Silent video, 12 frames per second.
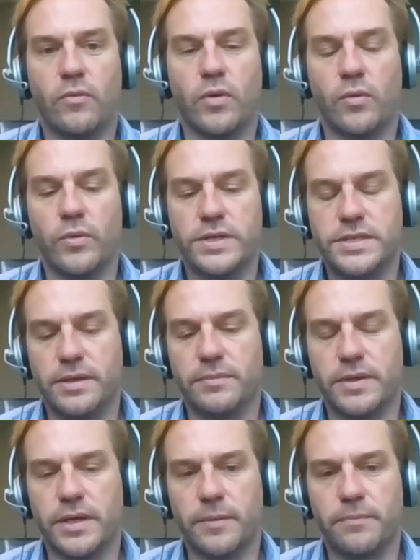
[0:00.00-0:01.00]
where we
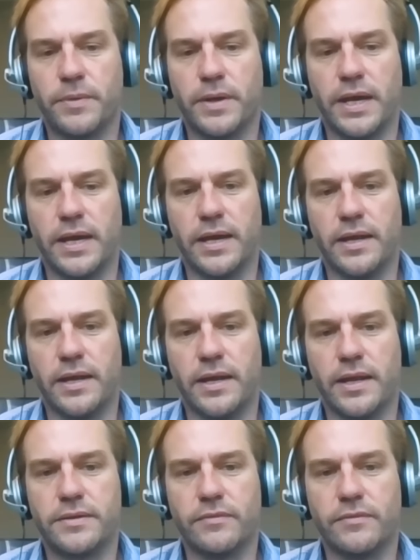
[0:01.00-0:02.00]
teamed up
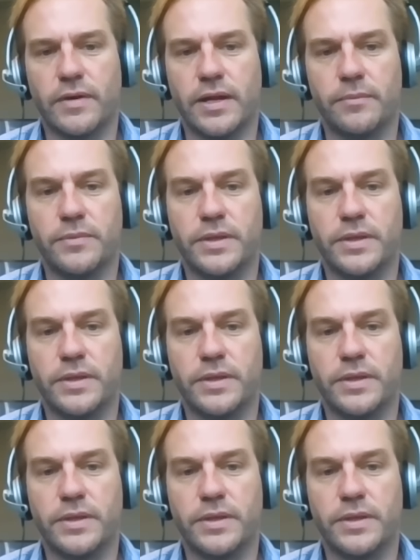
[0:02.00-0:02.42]
and developed